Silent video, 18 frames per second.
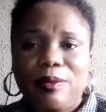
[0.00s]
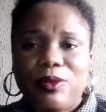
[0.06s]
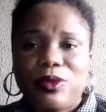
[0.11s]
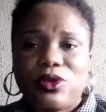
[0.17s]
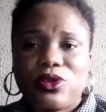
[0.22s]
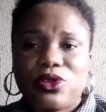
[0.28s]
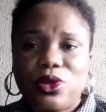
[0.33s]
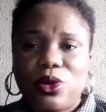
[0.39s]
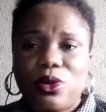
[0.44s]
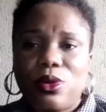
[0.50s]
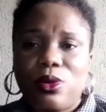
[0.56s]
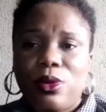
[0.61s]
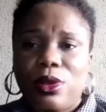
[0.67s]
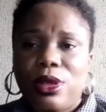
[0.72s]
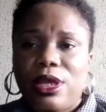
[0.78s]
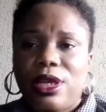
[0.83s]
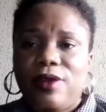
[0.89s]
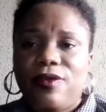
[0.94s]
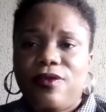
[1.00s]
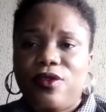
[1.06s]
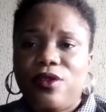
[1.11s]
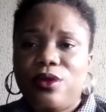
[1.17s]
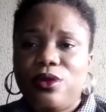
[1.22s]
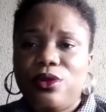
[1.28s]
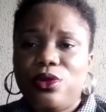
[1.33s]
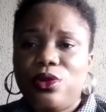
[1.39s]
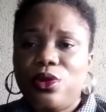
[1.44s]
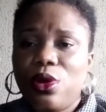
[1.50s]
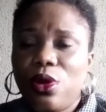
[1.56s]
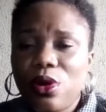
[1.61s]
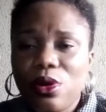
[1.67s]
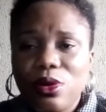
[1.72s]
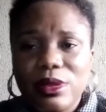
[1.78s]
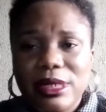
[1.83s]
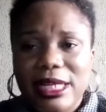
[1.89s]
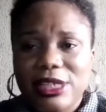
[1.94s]
So if you
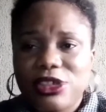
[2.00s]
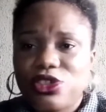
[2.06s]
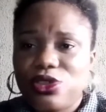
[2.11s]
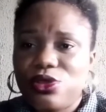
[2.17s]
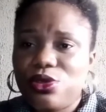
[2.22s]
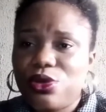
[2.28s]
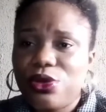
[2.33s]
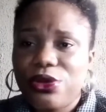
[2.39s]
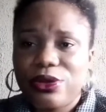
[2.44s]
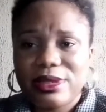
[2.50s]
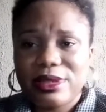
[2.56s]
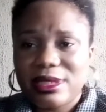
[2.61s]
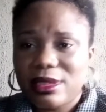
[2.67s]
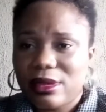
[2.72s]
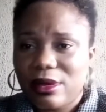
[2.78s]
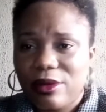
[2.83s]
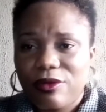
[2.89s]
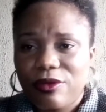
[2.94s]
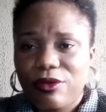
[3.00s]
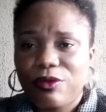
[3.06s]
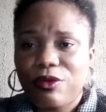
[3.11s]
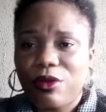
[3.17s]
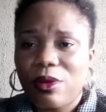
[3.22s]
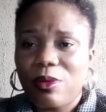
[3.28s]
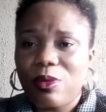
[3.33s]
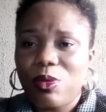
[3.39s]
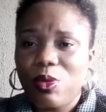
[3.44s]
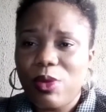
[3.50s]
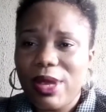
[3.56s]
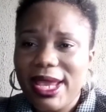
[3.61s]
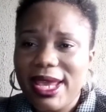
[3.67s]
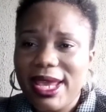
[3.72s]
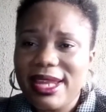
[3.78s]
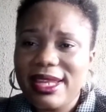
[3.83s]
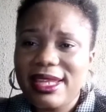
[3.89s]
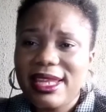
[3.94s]
know that you know yourself, from
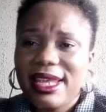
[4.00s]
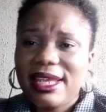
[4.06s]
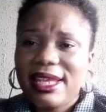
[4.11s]
when